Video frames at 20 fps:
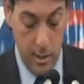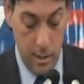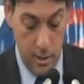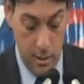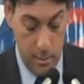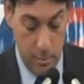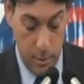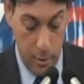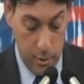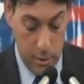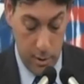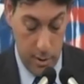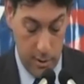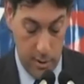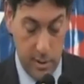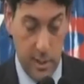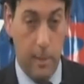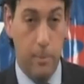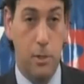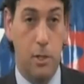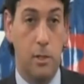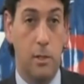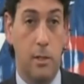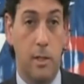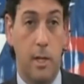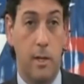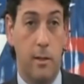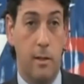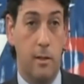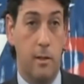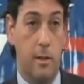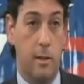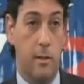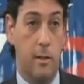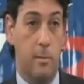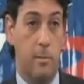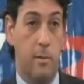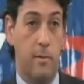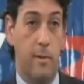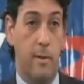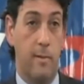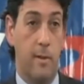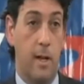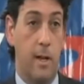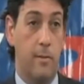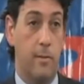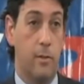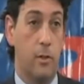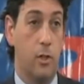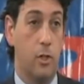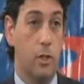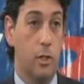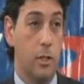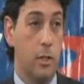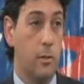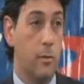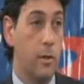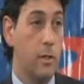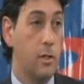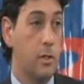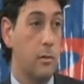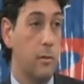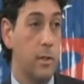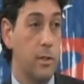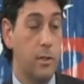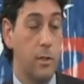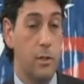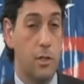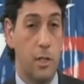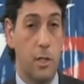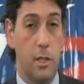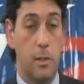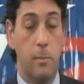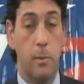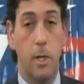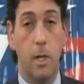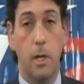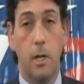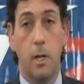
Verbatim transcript: His books are exceptional, and I think they, they have a lot of good original research in them.